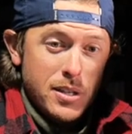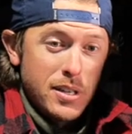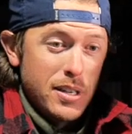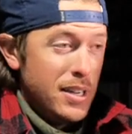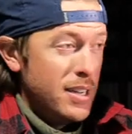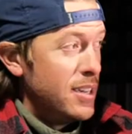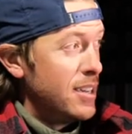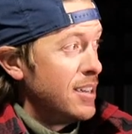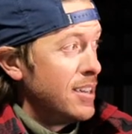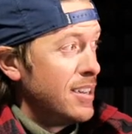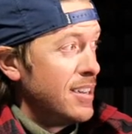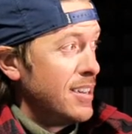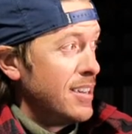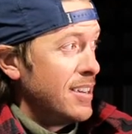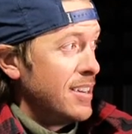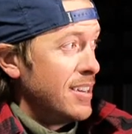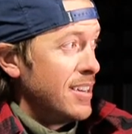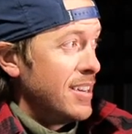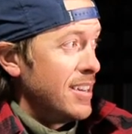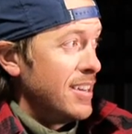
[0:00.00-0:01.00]
give them away if you're
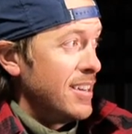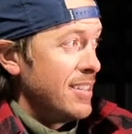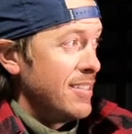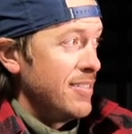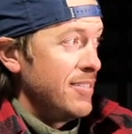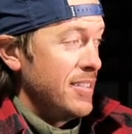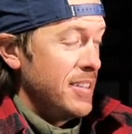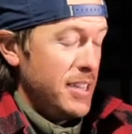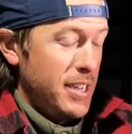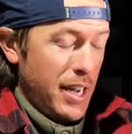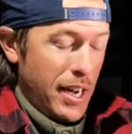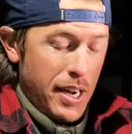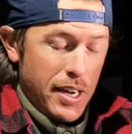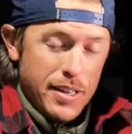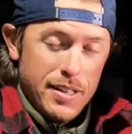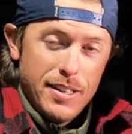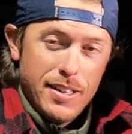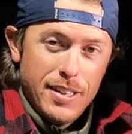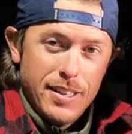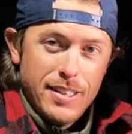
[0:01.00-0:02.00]
going to get rid of them. Yeah. You
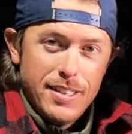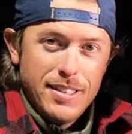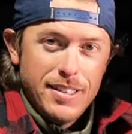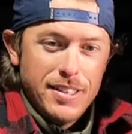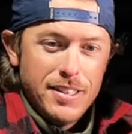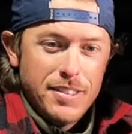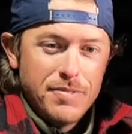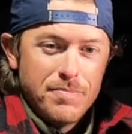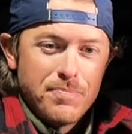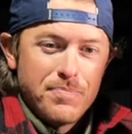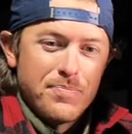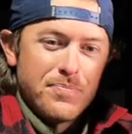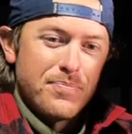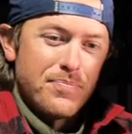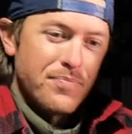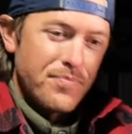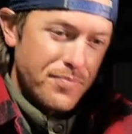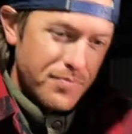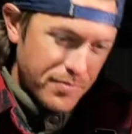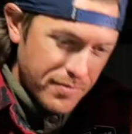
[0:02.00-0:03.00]
know, give give them to
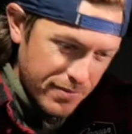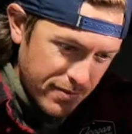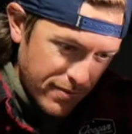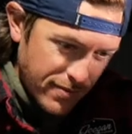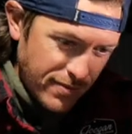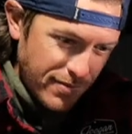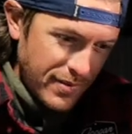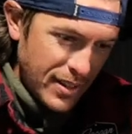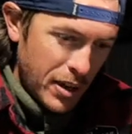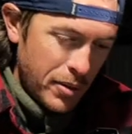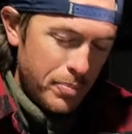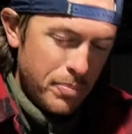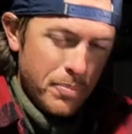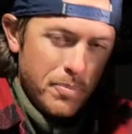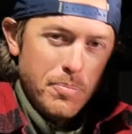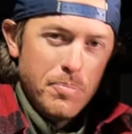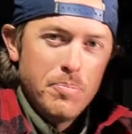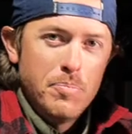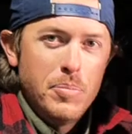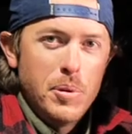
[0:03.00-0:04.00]
your
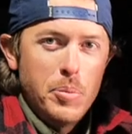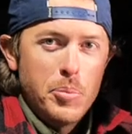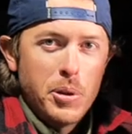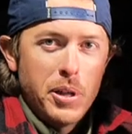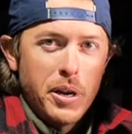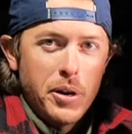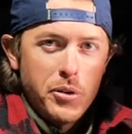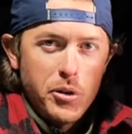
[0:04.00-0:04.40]
cousin, people your